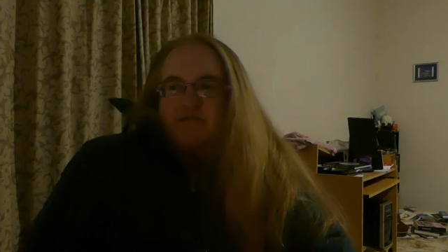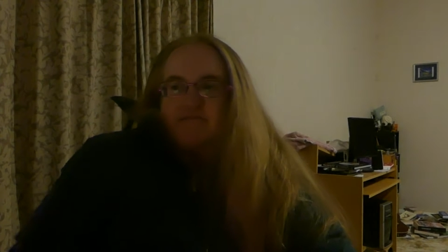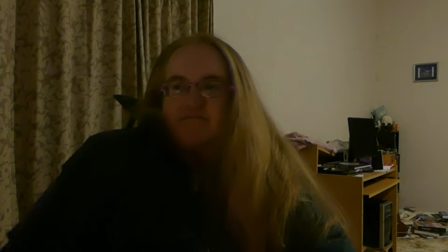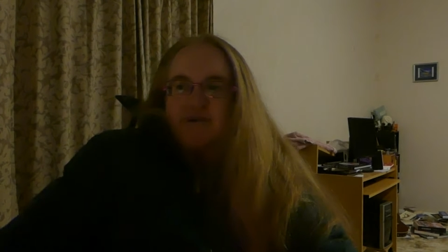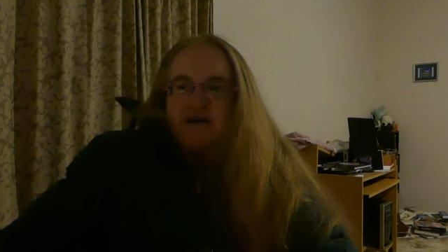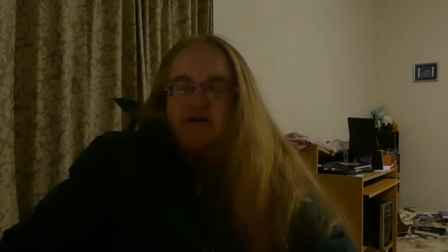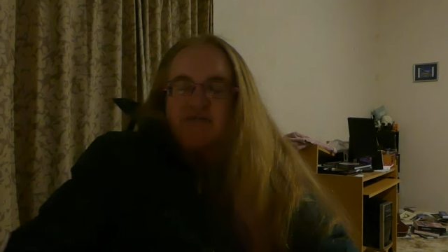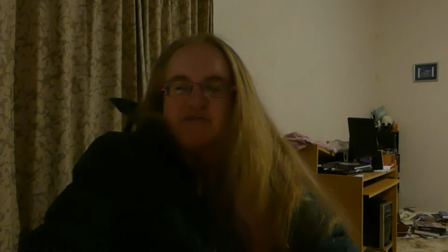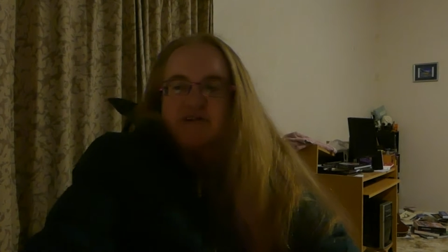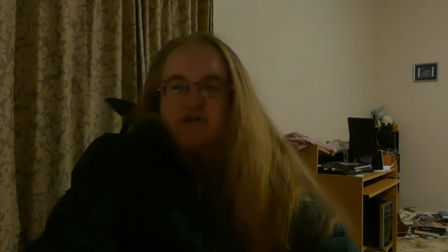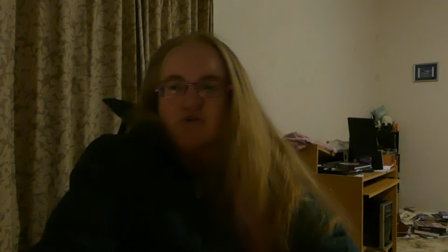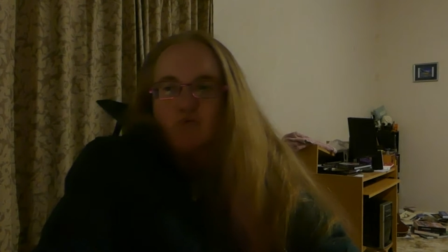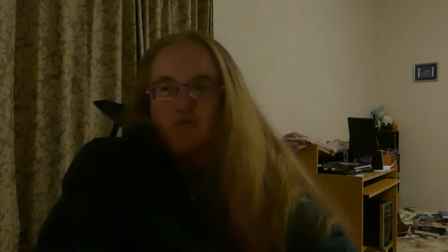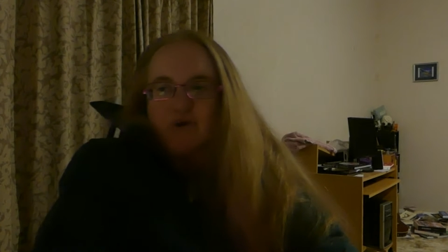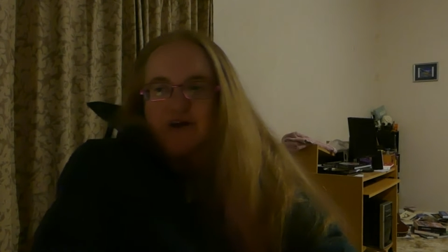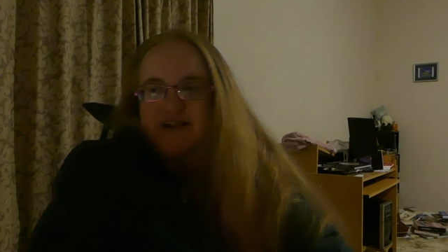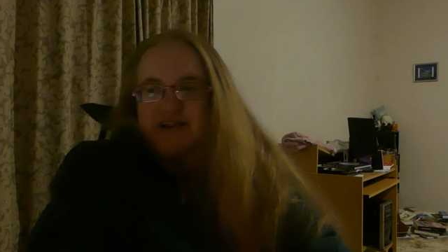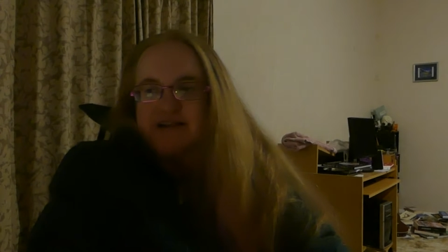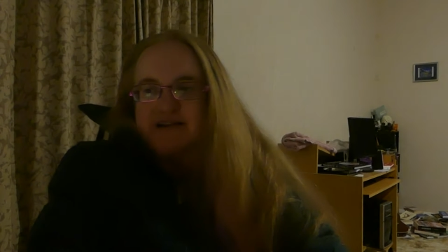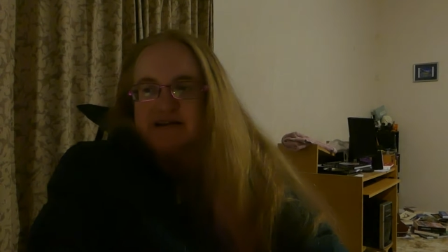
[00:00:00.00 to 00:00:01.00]
Mariner
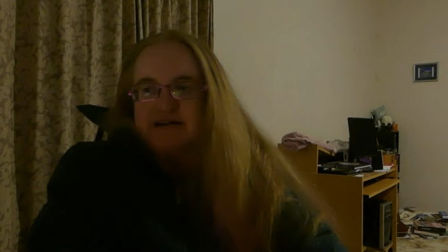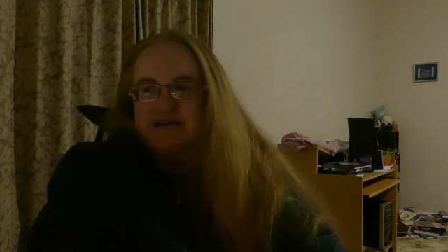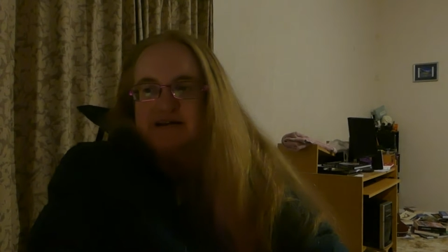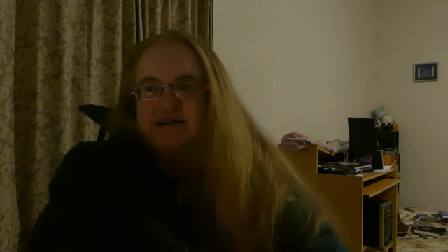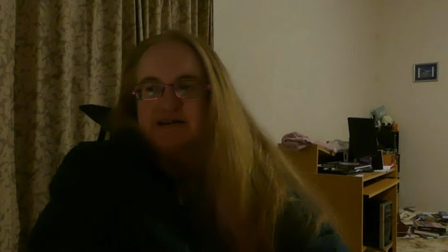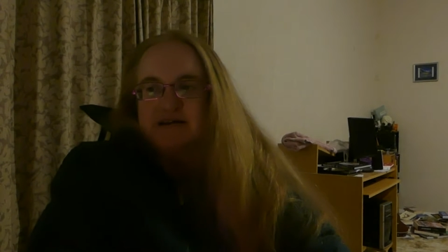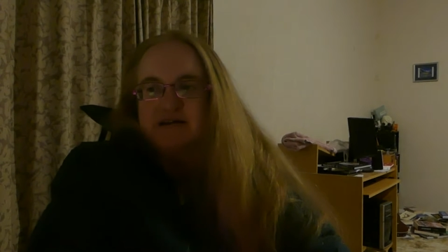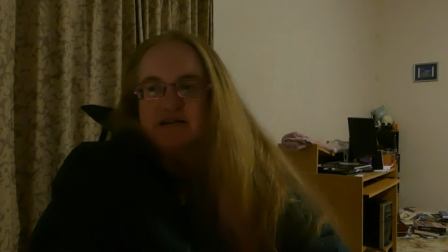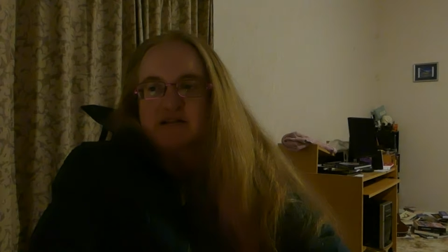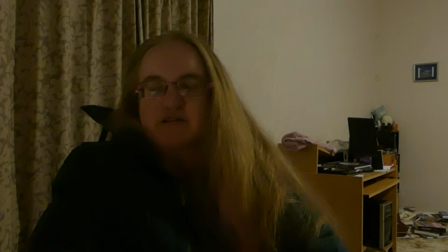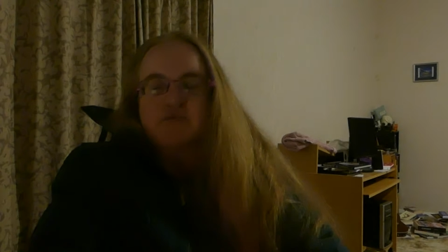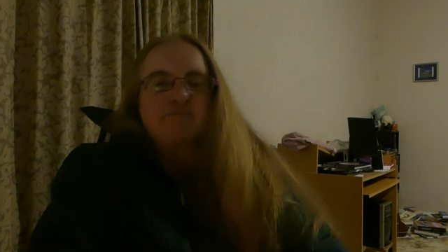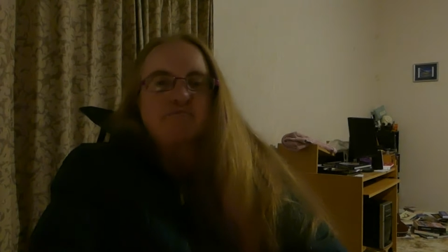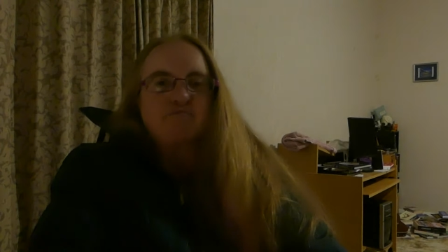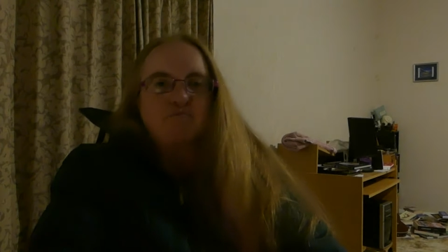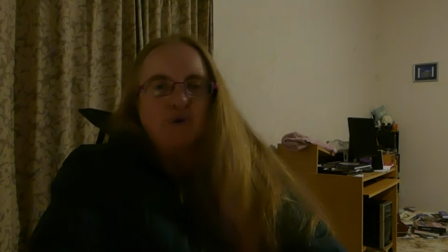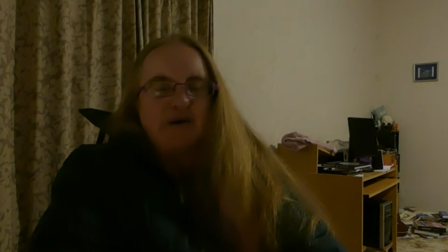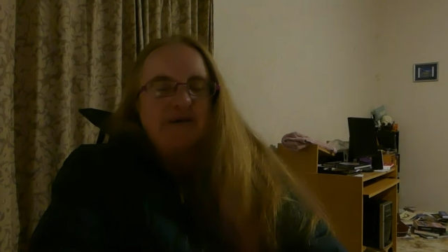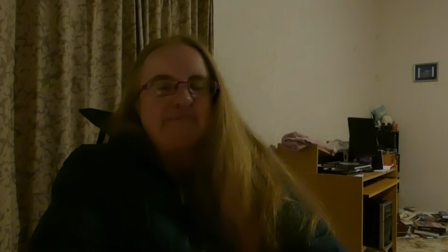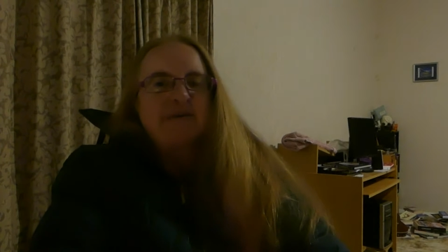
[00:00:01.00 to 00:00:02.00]
1, so
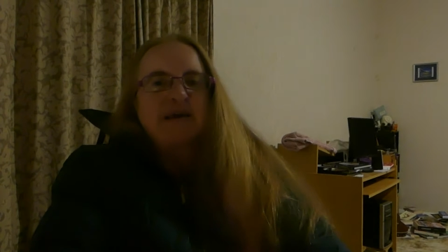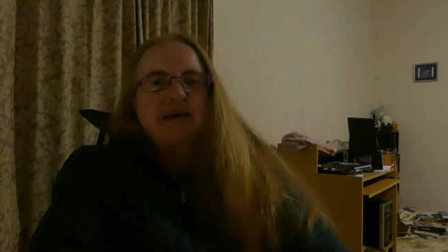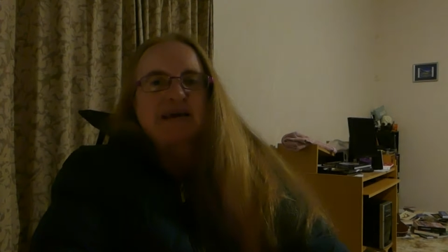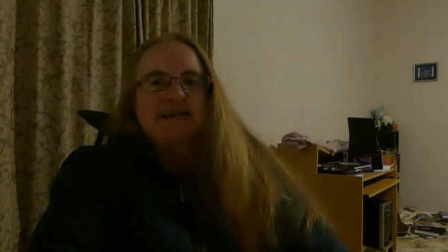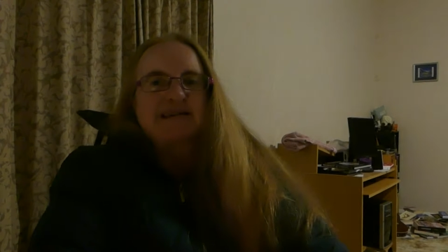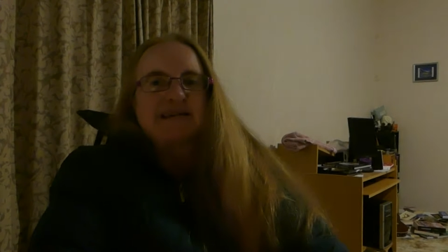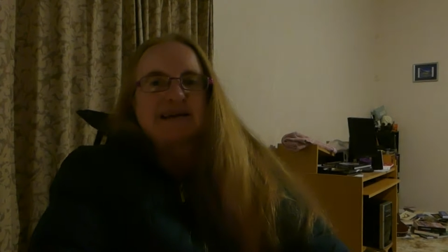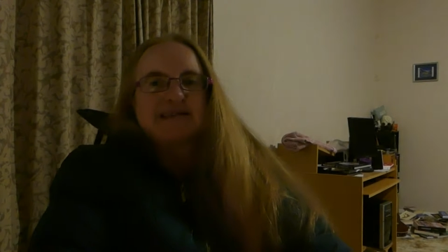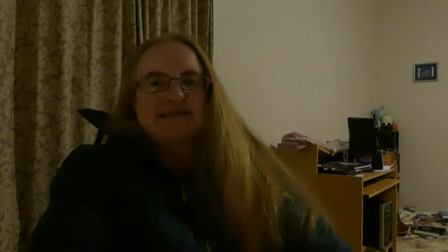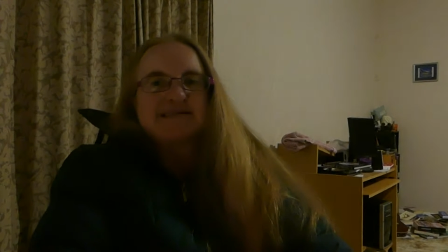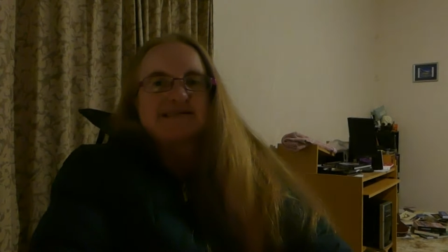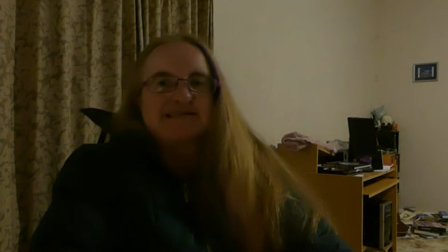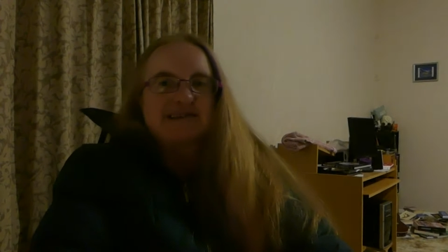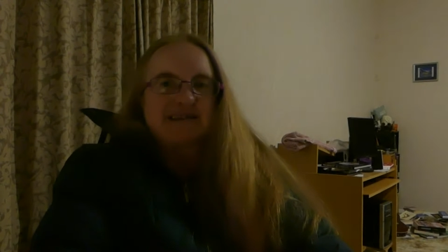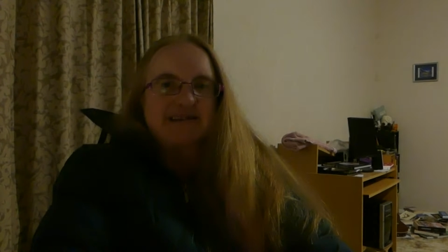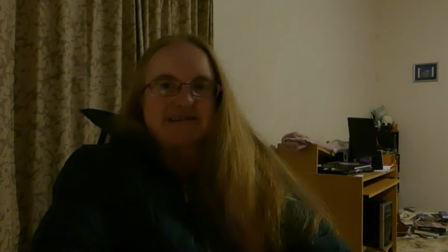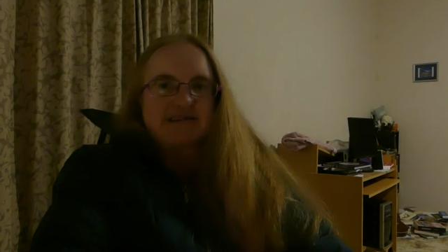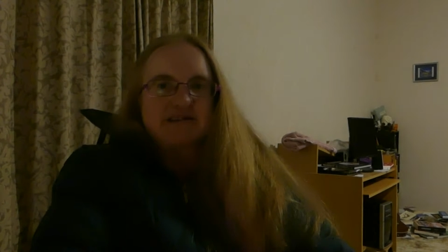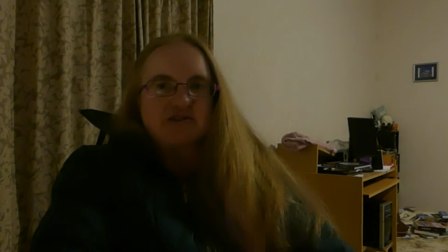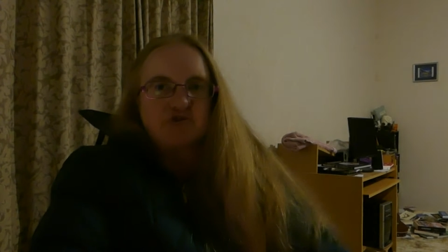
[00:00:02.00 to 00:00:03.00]
way back in
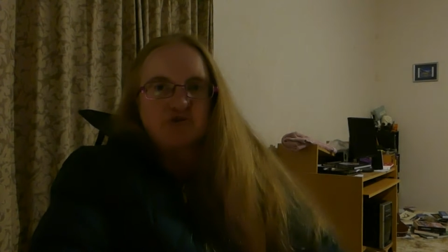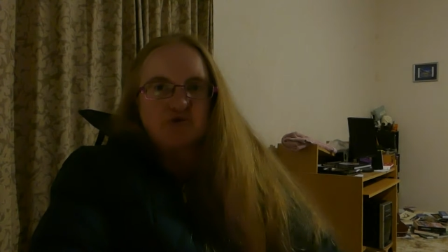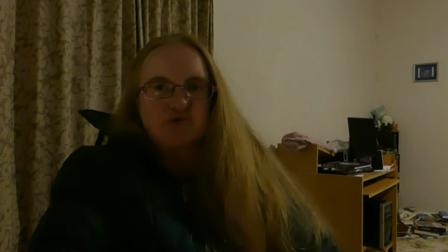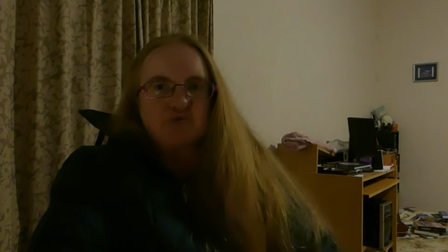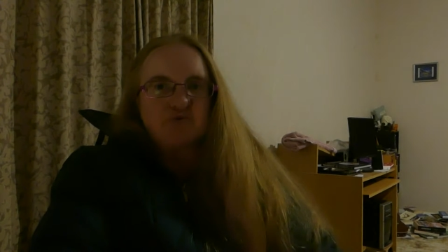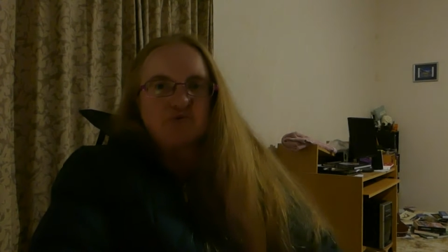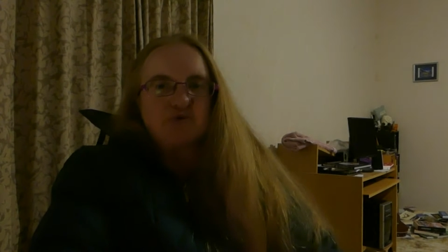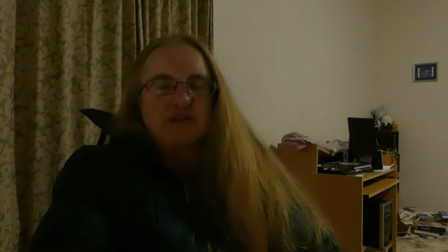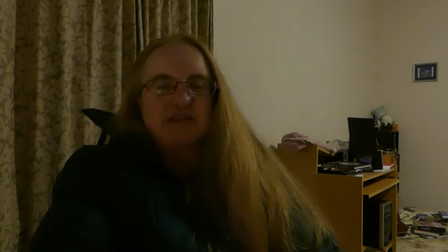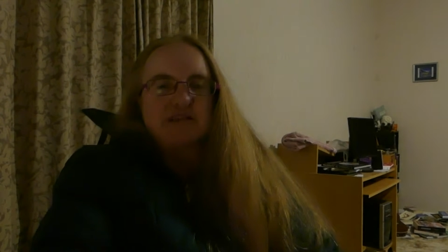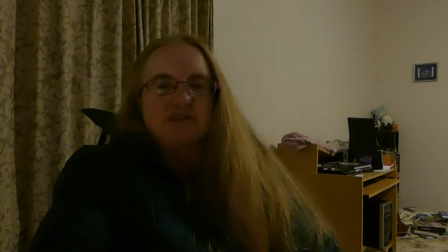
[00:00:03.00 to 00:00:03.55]
1962,